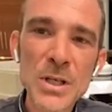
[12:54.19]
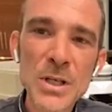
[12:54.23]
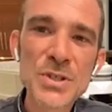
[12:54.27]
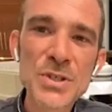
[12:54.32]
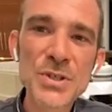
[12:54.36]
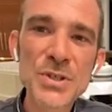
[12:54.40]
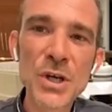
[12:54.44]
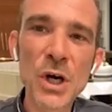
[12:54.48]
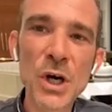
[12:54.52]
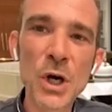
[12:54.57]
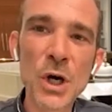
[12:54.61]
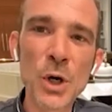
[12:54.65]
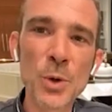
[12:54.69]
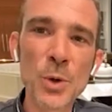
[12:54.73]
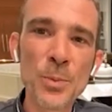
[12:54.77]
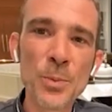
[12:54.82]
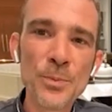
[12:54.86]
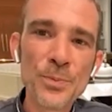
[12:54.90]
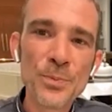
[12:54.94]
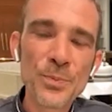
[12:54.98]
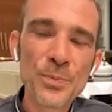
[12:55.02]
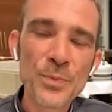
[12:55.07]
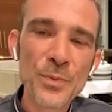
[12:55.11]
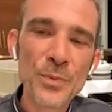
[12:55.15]
So,
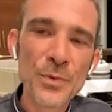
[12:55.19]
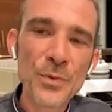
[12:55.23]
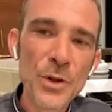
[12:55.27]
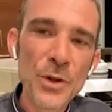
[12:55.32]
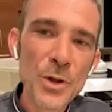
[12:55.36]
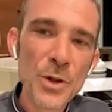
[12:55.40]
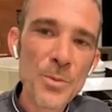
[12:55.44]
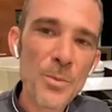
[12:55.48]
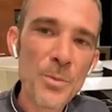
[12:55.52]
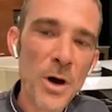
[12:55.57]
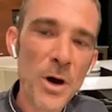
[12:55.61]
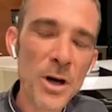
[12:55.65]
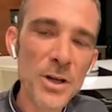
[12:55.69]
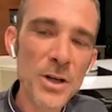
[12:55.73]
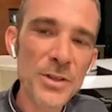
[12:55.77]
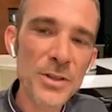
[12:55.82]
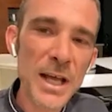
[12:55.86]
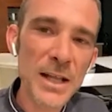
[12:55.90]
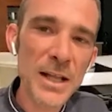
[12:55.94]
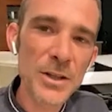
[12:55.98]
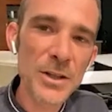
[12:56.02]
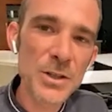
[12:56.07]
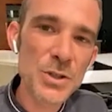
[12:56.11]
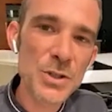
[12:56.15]
Mark,
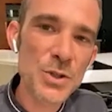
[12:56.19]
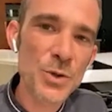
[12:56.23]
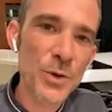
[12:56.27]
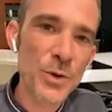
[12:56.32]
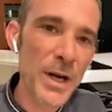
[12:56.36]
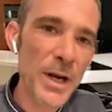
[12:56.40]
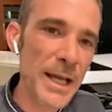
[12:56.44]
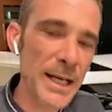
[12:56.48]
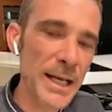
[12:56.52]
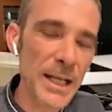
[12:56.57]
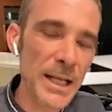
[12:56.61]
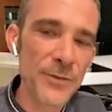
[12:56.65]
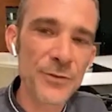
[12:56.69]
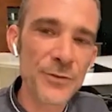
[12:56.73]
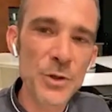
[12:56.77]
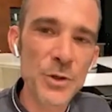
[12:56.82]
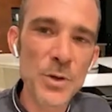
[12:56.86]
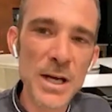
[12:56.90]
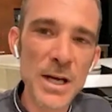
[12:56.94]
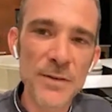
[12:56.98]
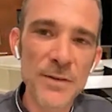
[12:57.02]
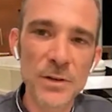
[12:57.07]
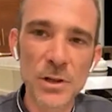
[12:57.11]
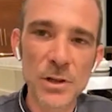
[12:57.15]
that looks great. If you
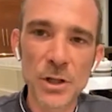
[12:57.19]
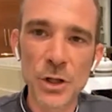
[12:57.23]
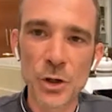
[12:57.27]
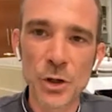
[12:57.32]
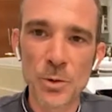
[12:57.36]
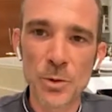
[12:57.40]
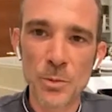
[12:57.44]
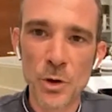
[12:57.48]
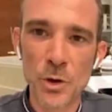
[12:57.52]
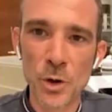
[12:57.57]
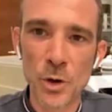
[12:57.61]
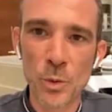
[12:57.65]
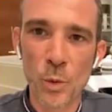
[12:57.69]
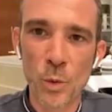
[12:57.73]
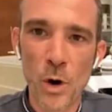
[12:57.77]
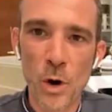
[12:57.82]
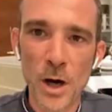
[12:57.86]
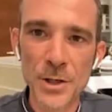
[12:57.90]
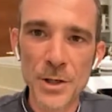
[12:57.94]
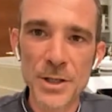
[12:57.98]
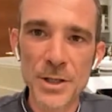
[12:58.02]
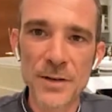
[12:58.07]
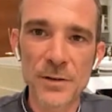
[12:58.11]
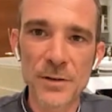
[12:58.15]
have a little more
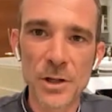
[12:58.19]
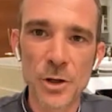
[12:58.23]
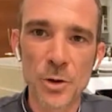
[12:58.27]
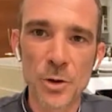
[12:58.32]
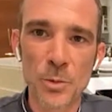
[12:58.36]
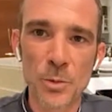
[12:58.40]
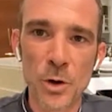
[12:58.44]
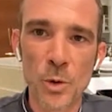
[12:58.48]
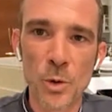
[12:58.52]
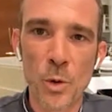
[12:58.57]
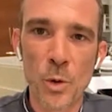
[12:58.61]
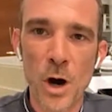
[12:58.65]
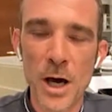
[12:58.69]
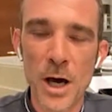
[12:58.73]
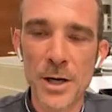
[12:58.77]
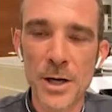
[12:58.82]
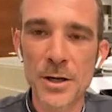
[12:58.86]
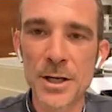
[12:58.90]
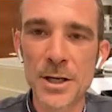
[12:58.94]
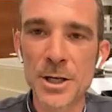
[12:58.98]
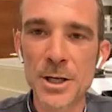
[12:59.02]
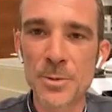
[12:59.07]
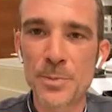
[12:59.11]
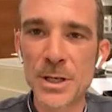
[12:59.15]
water, do you have a little more
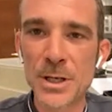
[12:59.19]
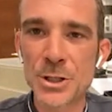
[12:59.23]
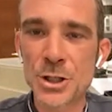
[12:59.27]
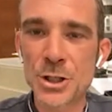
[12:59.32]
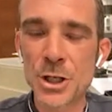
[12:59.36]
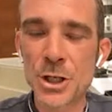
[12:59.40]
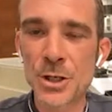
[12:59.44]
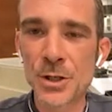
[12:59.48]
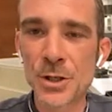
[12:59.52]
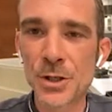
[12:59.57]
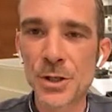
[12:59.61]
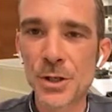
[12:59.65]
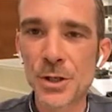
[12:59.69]
water in your pitcher?